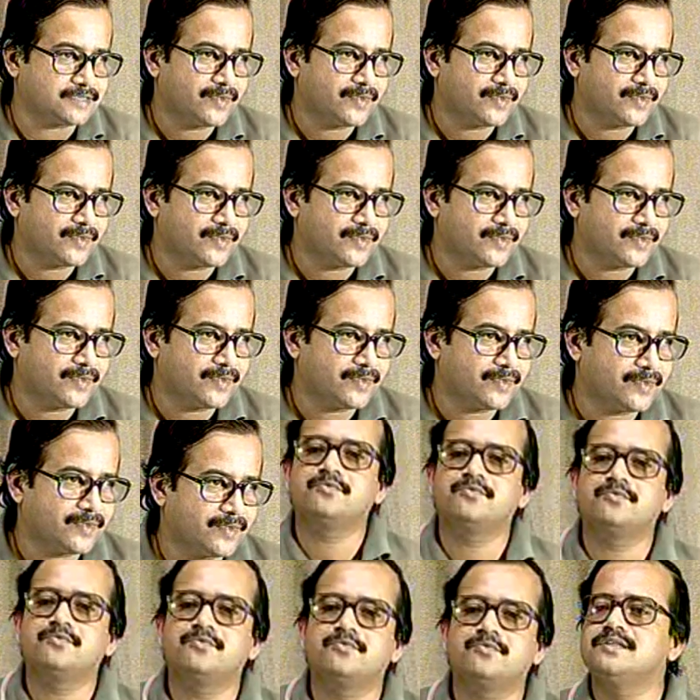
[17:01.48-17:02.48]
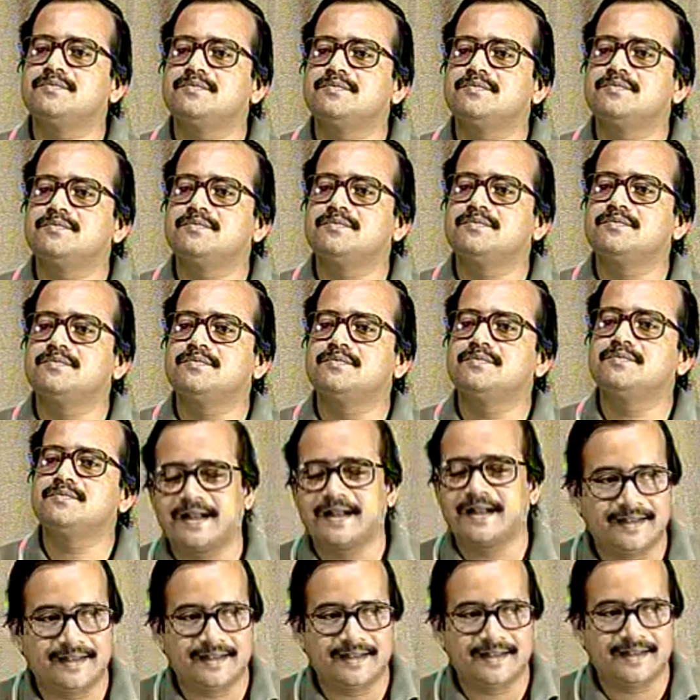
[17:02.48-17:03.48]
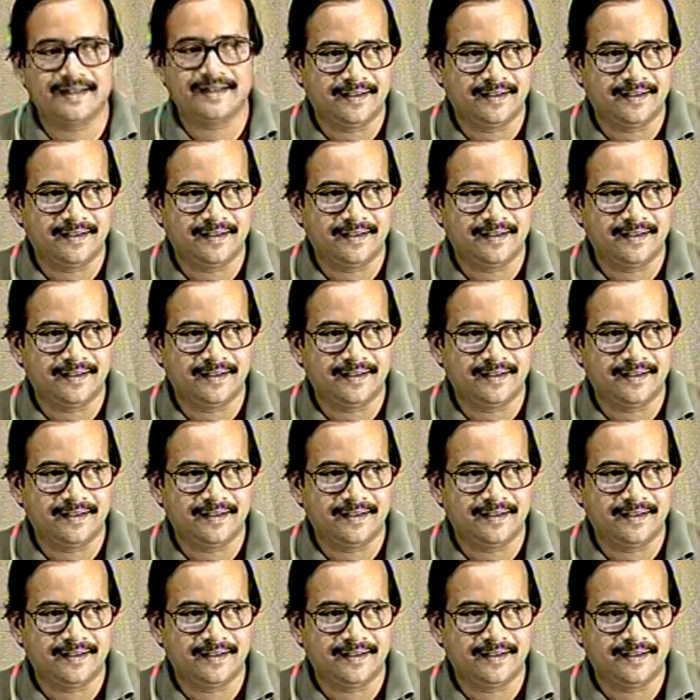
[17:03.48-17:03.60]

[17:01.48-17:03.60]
We transmit one symbol after another.